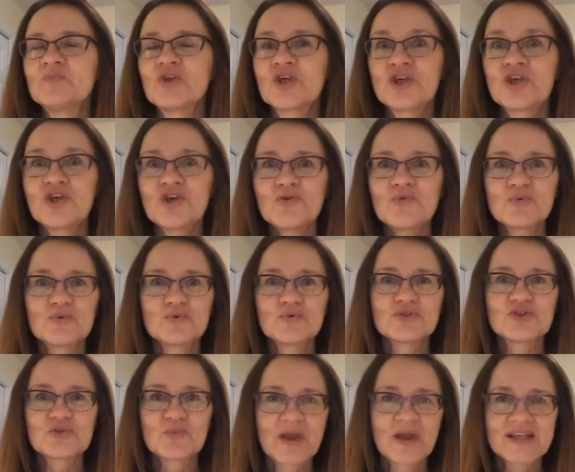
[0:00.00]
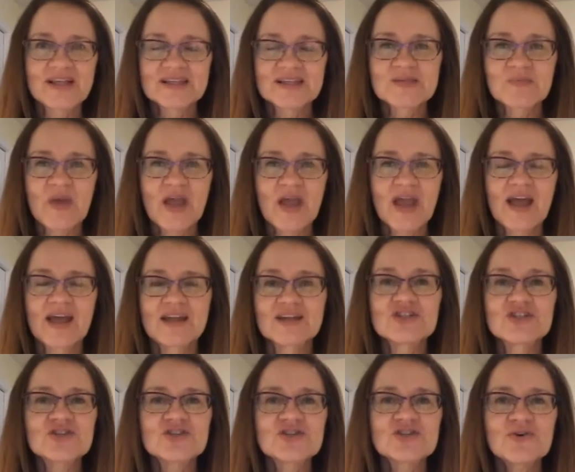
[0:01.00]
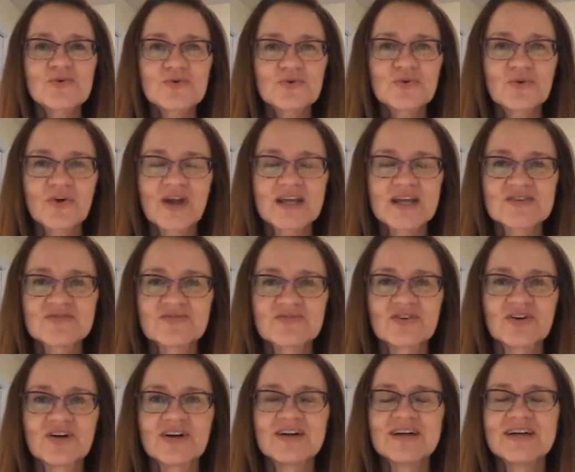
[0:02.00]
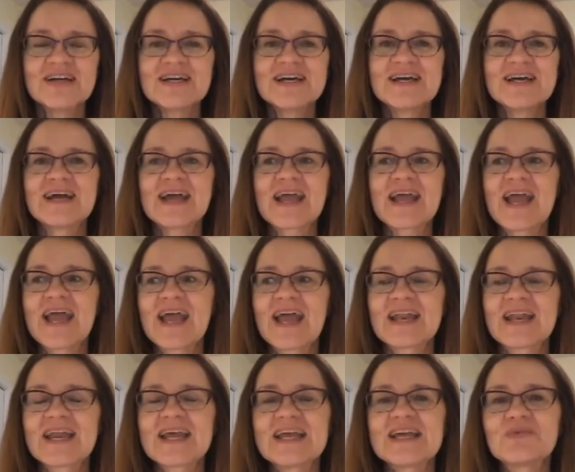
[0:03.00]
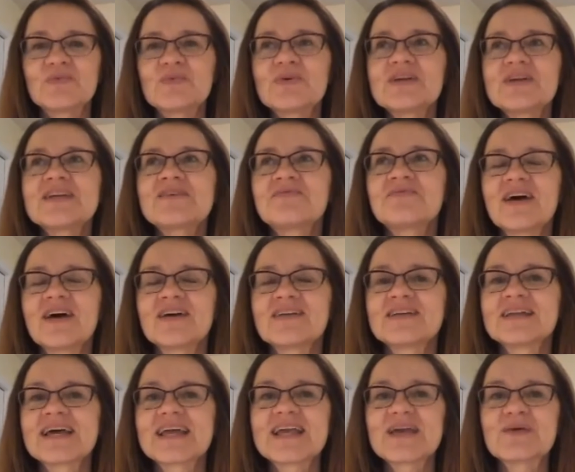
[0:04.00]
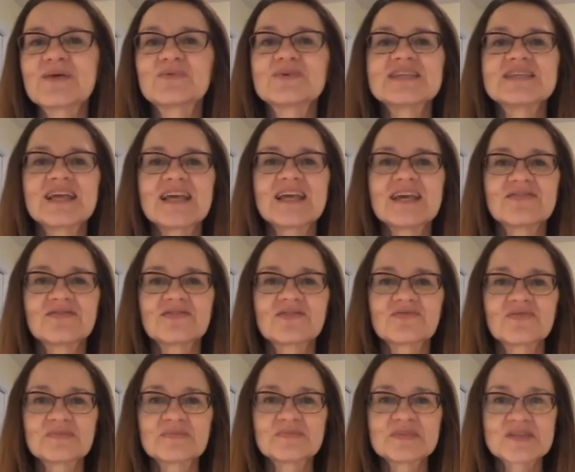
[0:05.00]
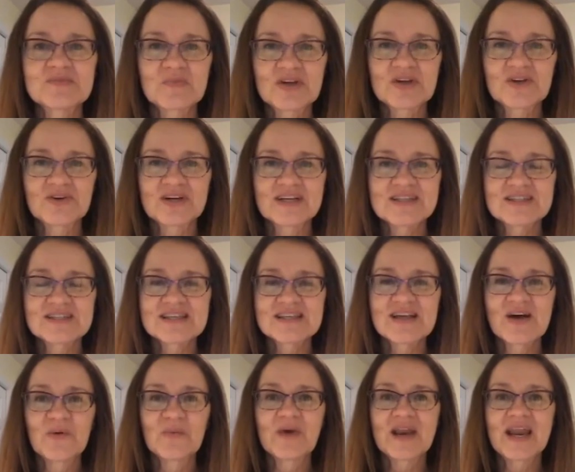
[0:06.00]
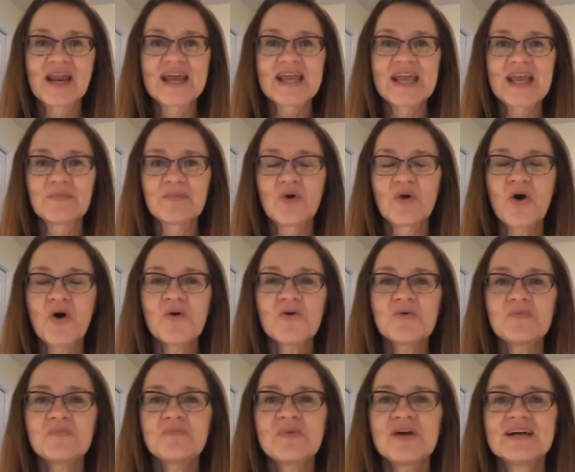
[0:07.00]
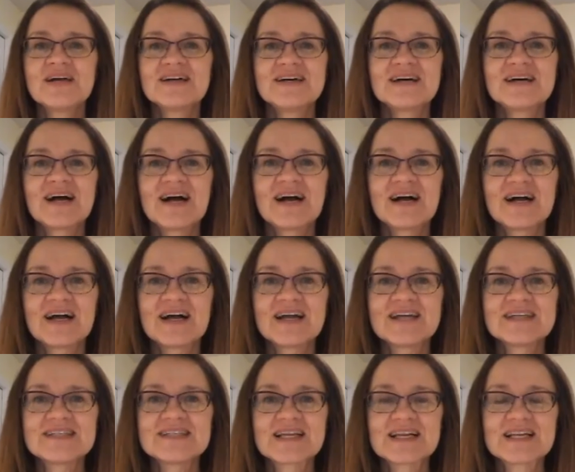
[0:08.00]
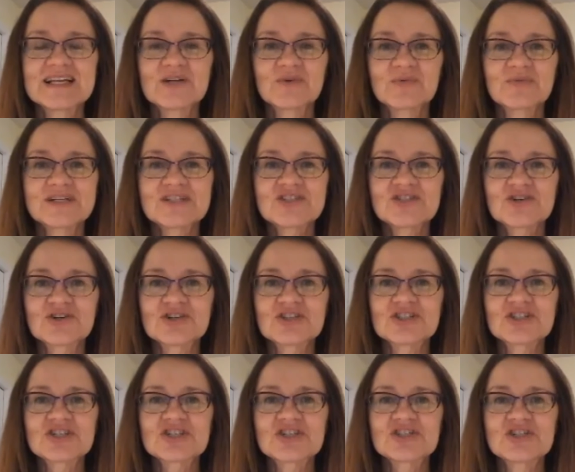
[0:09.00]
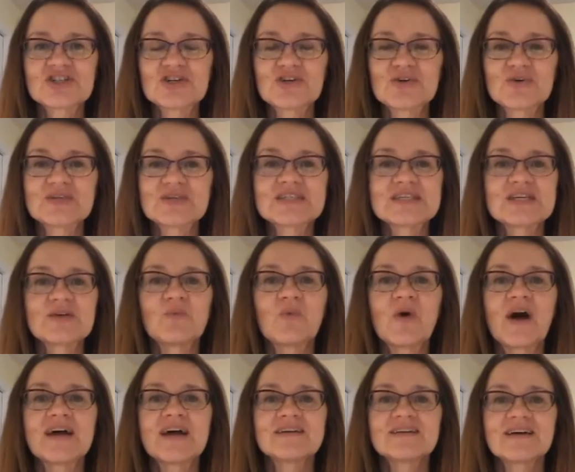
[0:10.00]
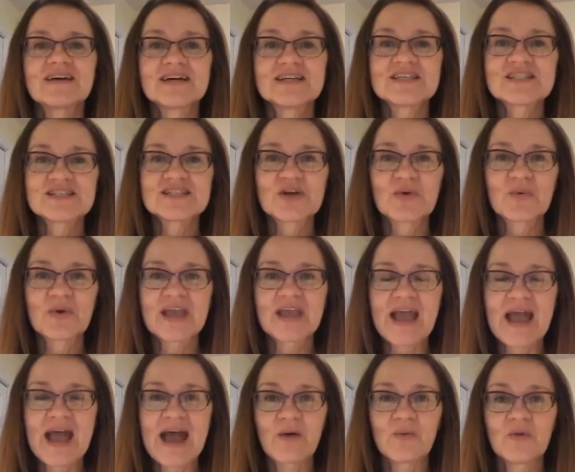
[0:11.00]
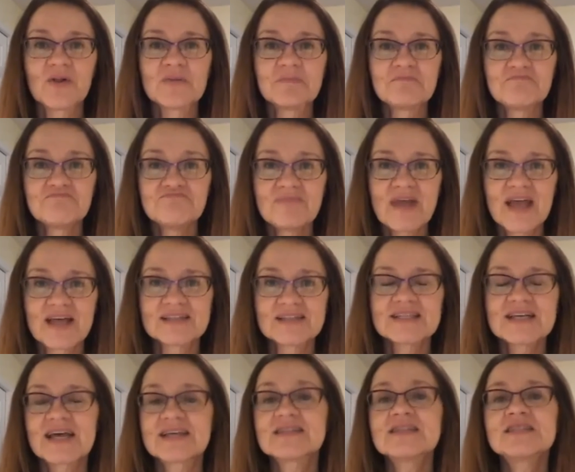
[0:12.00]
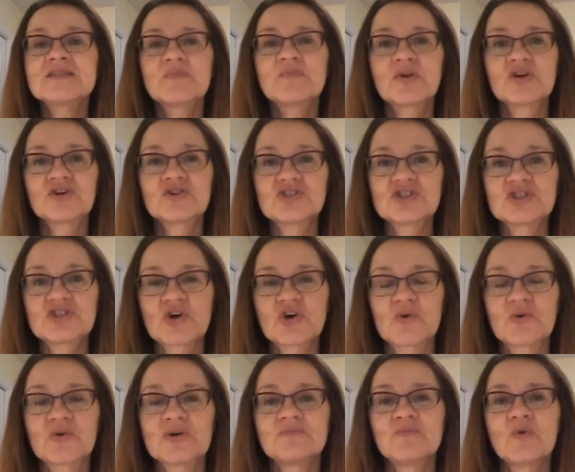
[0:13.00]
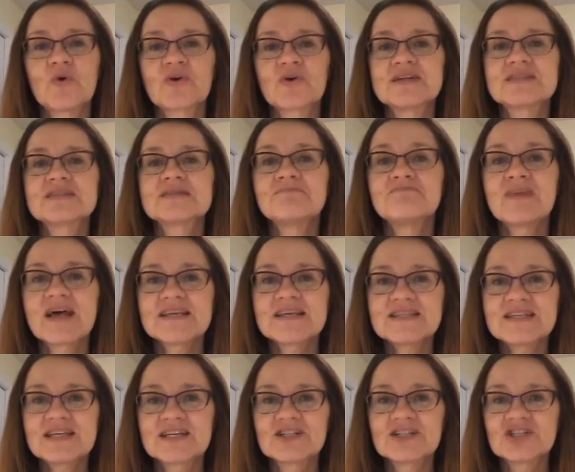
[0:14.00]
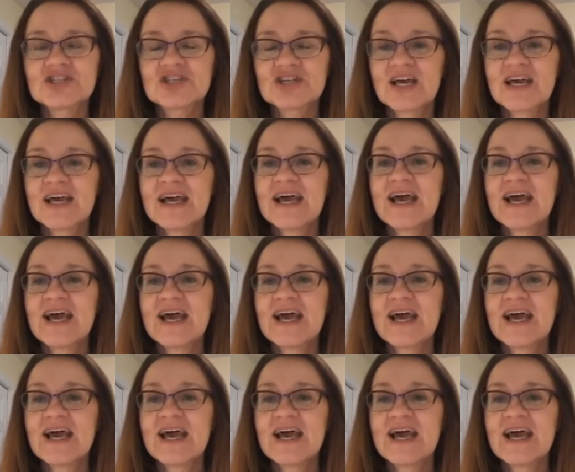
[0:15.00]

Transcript: Huge wingspan, so graceful. And it really felt like it was a gift from Spirit. So when I came home, I did a little research to see what a snowy owl meant as a spirit totem or as a message.